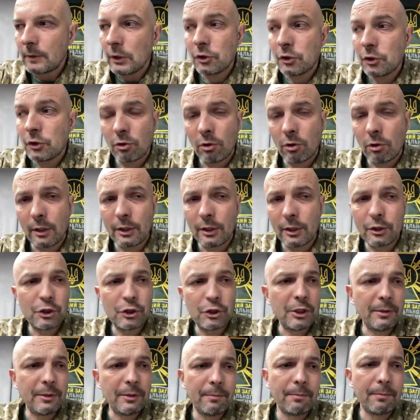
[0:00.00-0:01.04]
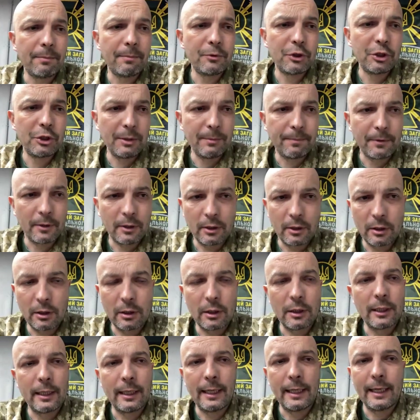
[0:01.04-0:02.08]
strong, cheap,
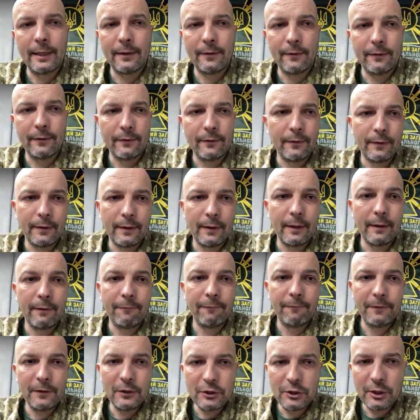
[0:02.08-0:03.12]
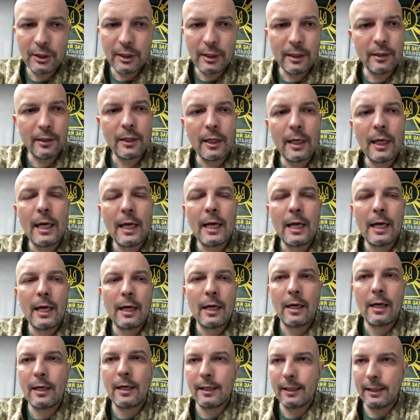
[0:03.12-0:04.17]
cheaper, and uh, efficient
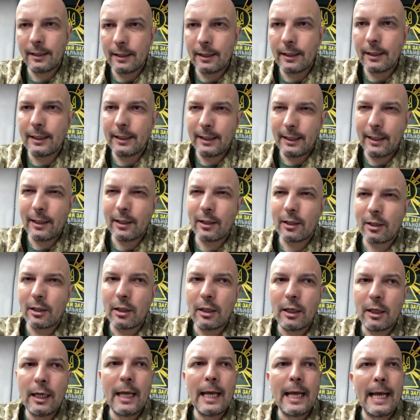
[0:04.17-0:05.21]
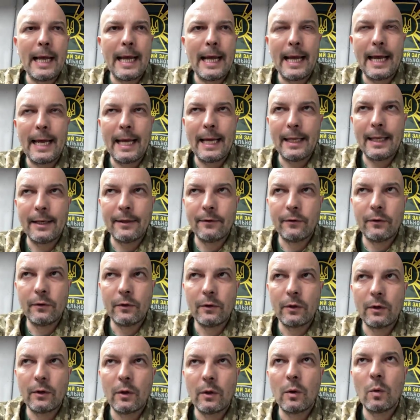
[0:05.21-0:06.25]
mm-hmm. Uh, here. And
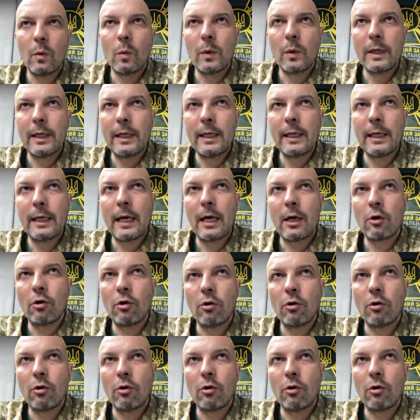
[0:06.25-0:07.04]
uh, we are